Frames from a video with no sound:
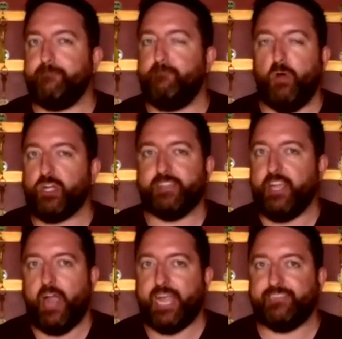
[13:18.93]
book
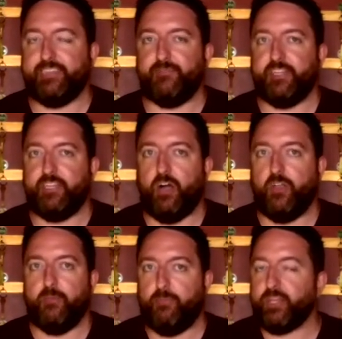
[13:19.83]
their activity on
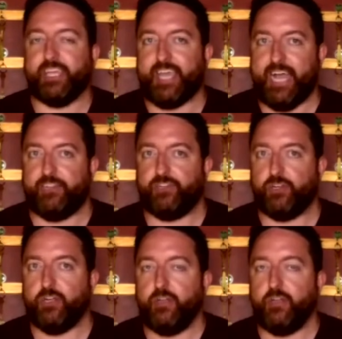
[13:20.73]
the booking calendar.